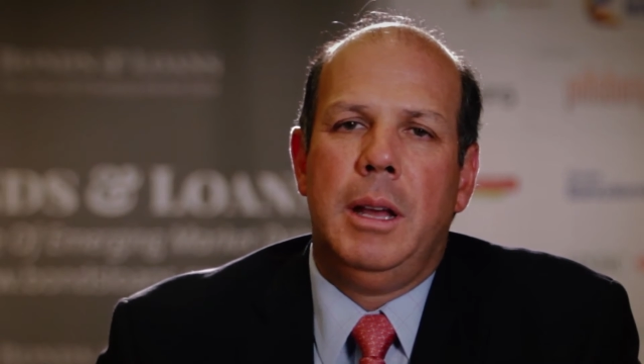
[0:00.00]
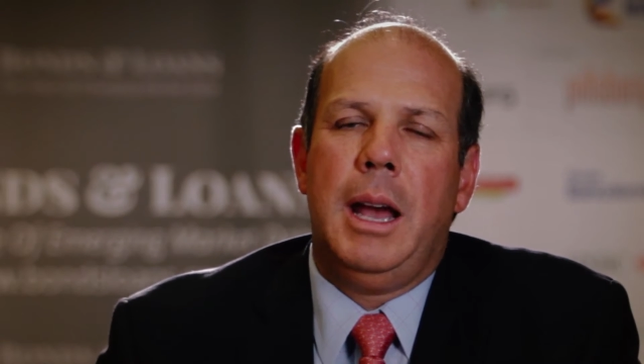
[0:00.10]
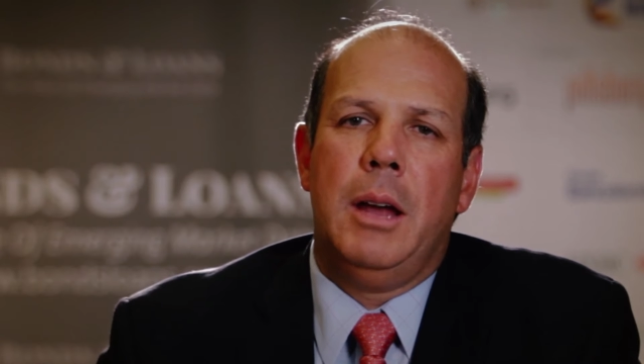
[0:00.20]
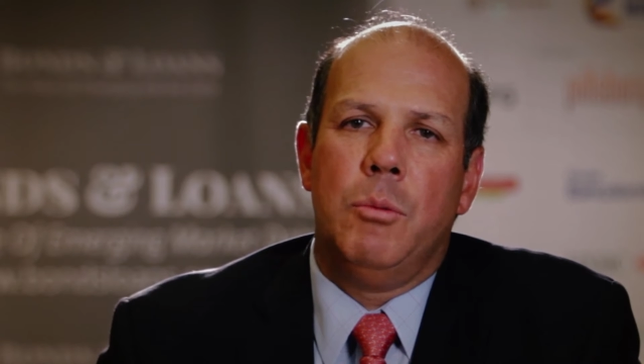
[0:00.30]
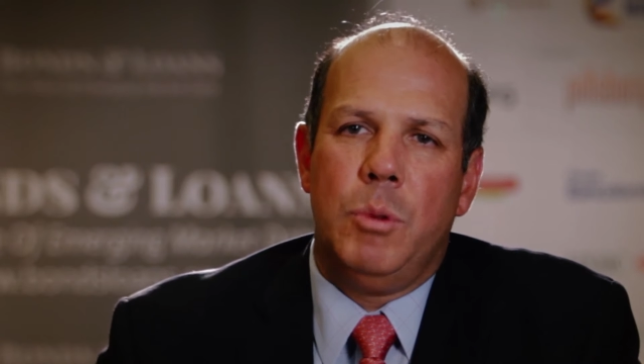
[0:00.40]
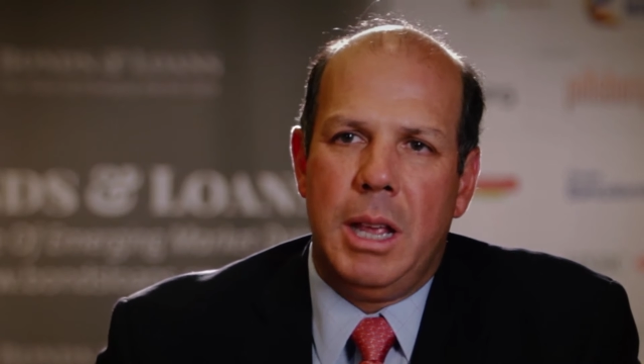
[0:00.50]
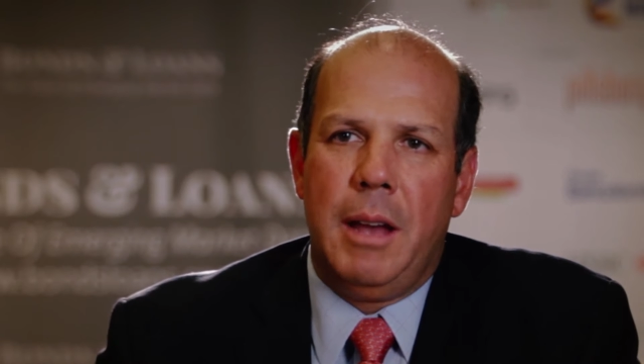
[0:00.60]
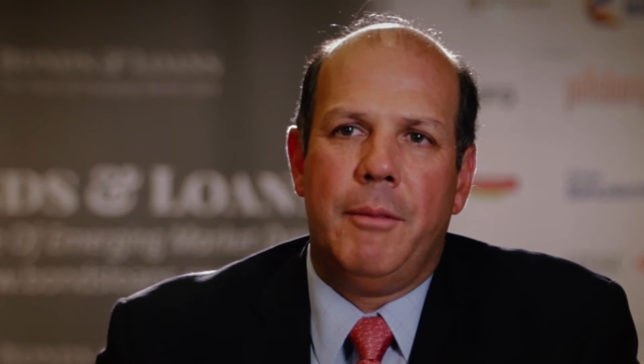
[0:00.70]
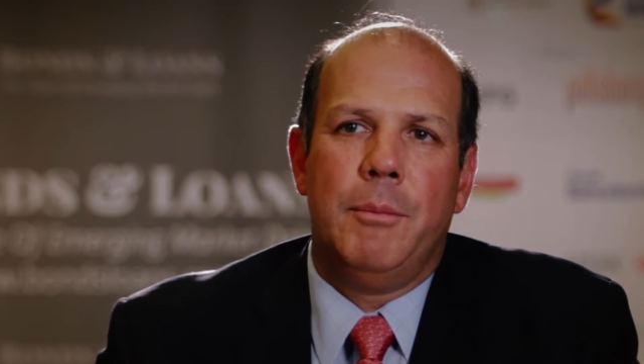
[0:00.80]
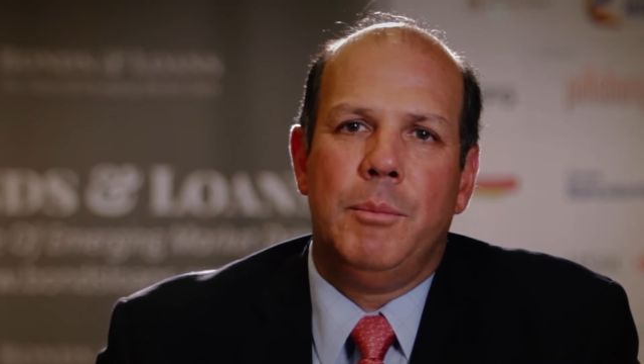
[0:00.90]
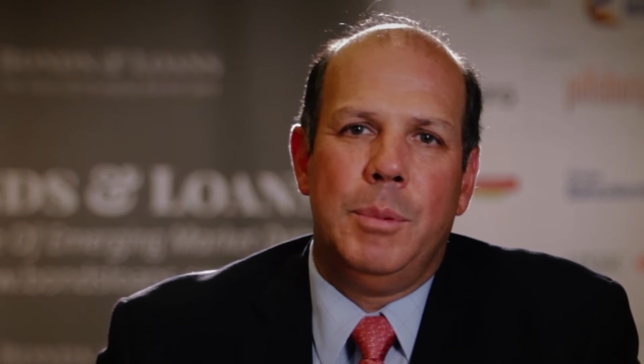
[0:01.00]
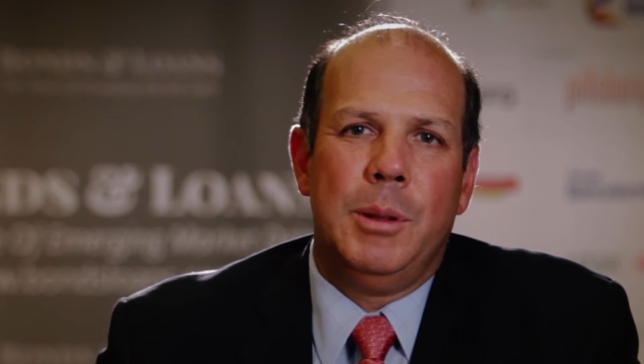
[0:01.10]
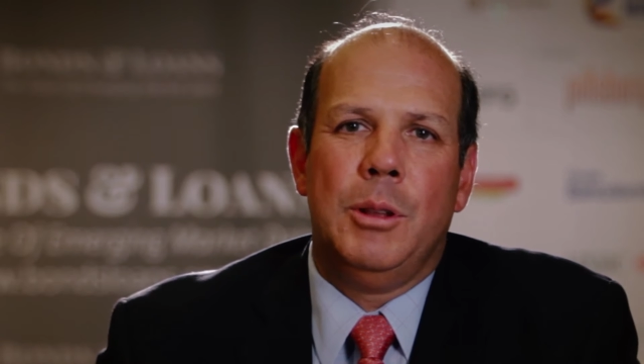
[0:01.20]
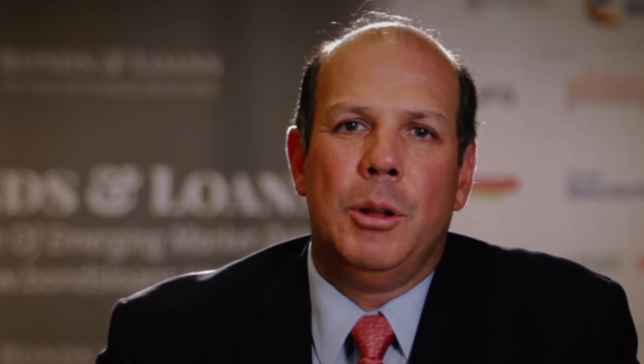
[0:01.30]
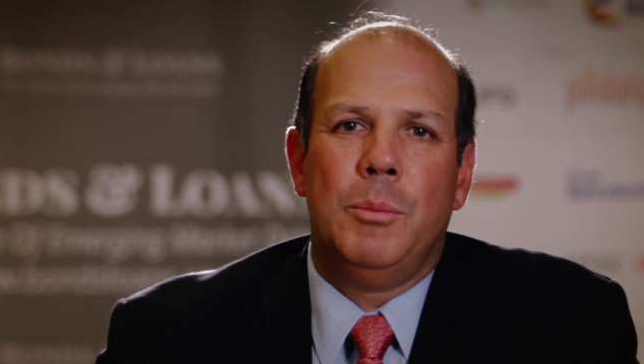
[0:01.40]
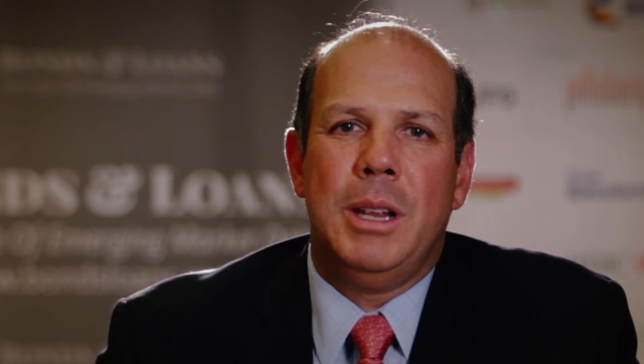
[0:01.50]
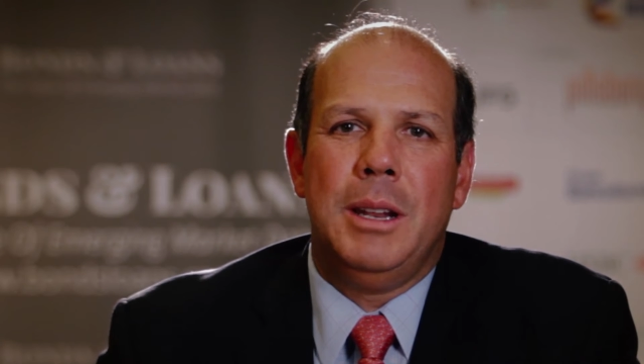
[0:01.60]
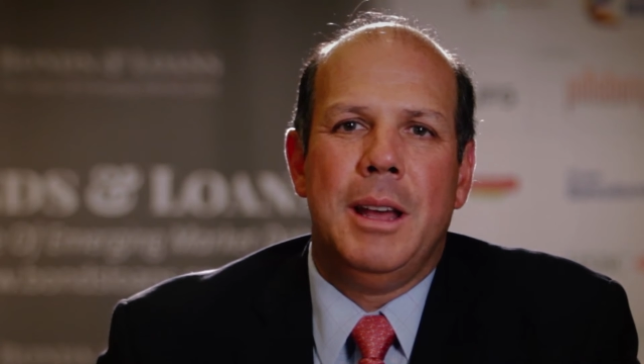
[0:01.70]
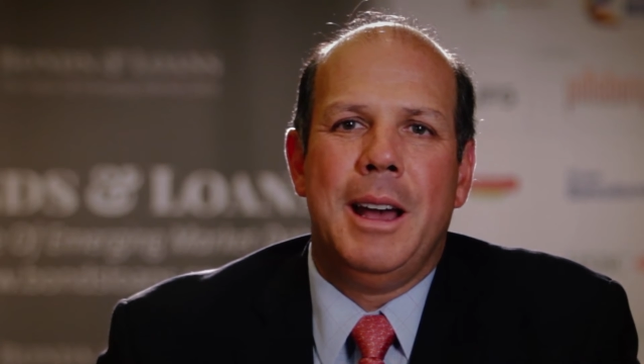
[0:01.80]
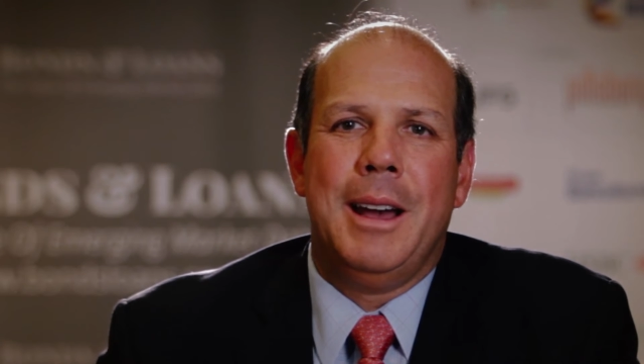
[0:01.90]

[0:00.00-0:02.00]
and we have not been